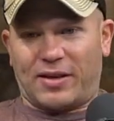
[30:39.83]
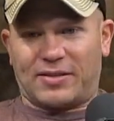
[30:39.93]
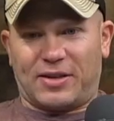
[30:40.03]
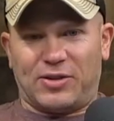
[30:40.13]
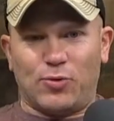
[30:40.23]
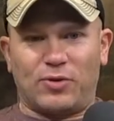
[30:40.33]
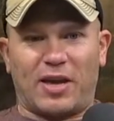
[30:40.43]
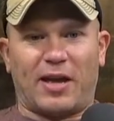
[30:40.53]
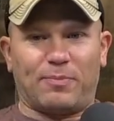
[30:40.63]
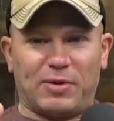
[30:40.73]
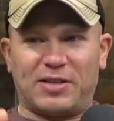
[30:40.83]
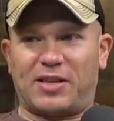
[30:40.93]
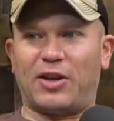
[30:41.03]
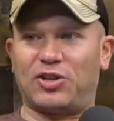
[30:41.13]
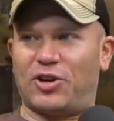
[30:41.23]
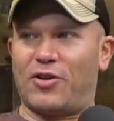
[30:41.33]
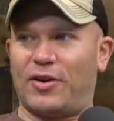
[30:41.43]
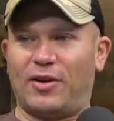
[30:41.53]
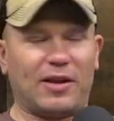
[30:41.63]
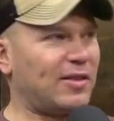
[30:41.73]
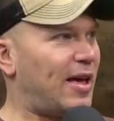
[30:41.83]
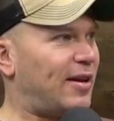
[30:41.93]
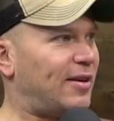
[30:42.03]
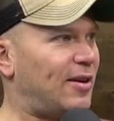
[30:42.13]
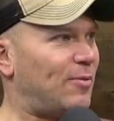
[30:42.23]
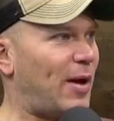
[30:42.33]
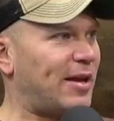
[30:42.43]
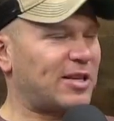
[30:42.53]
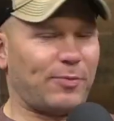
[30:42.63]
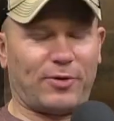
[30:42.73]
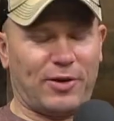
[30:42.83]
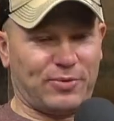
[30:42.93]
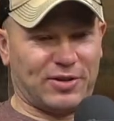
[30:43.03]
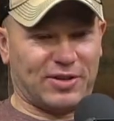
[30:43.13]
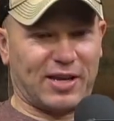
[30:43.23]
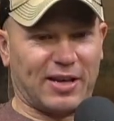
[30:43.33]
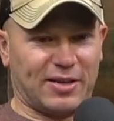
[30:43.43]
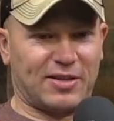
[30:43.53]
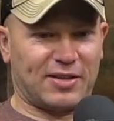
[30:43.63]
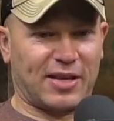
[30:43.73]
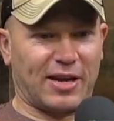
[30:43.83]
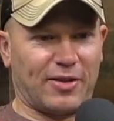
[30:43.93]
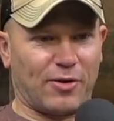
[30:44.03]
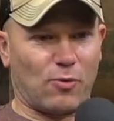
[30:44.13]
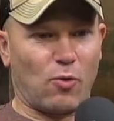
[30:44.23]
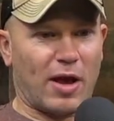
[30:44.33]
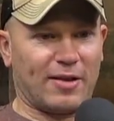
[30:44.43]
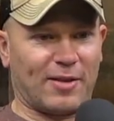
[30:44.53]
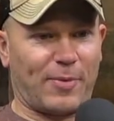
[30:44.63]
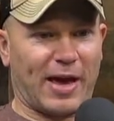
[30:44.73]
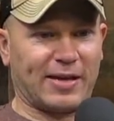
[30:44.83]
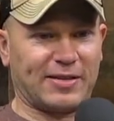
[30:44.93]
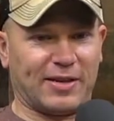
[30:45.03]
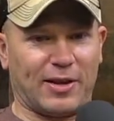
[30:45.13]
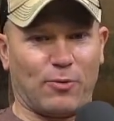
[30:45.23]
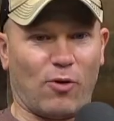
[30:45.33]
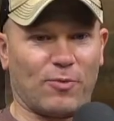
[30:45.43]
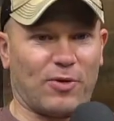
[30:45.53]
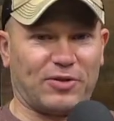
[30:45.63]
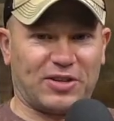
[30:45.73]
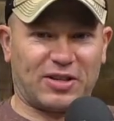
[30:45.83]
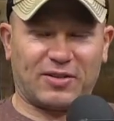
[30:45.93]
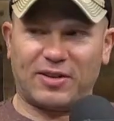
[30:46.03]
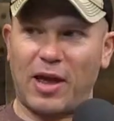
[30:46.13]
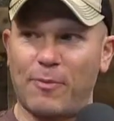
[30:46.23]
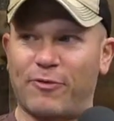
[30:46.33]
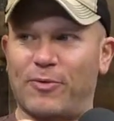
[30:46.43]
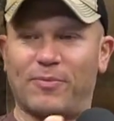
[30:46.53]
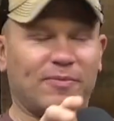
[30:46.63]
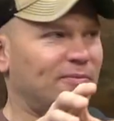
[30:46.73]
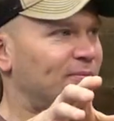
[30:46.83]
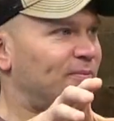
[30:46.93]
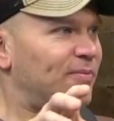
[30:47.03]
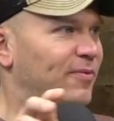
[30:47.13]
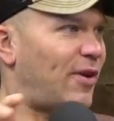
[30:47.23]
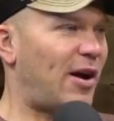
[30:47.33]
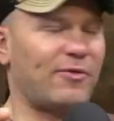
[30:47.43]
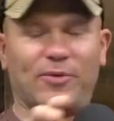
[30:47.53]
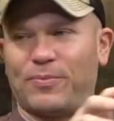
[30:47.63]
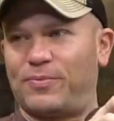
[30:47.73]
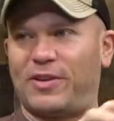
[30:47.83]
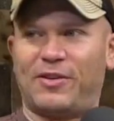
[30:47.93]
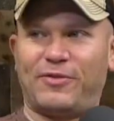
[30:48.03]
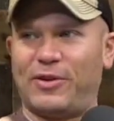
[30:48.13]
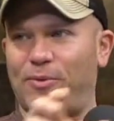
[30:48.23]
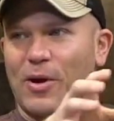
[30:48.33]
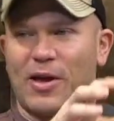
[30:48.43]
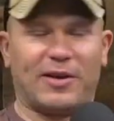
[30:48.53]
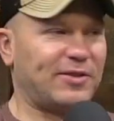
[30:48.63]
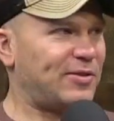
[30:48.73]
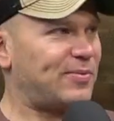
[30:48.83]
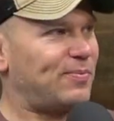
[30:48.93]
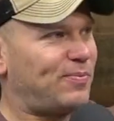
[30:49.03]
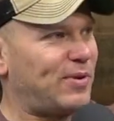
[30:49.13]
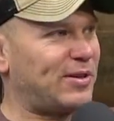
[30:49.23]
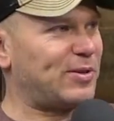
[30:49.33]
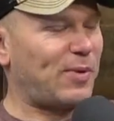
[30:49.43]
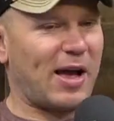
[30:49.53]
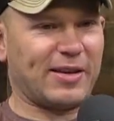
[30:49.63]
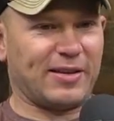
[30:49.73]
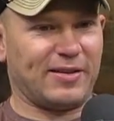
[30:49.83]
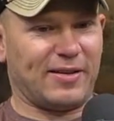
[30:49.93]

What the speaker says: It's like you can't be stationary like that in basketball. He was just standing there waiting to pass it, and Wardenberg just came from 5 or 10 feet away and just picked his pocket.